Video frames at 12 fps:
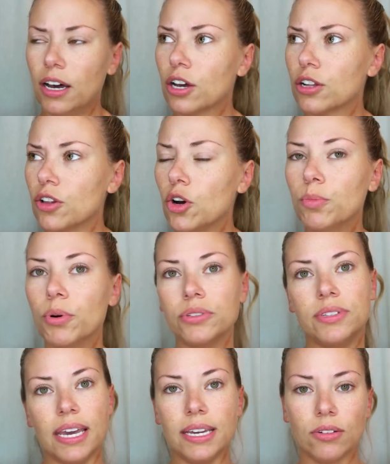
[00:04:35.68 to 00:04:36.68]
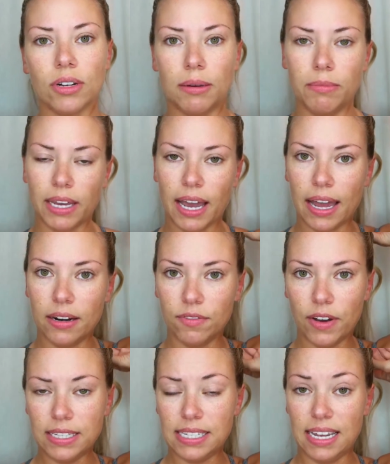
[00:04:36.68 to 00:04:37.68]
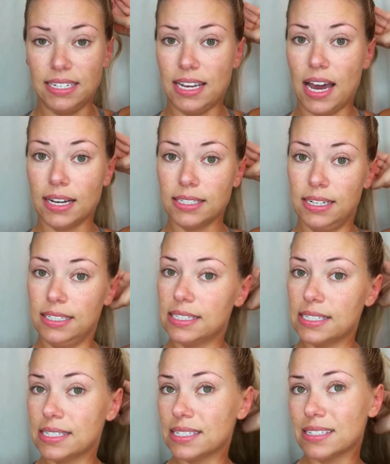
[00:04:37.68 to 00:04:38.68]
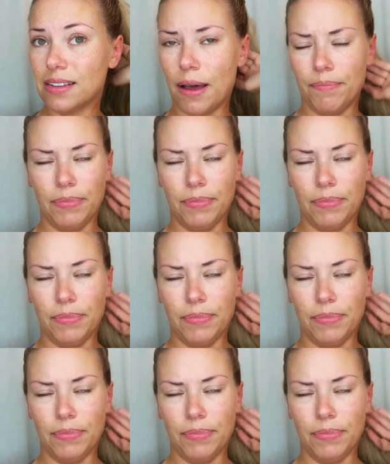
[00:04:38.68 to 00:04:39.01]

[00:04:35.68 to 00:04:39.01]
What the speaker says: global day cream that kind of fights antioxidants,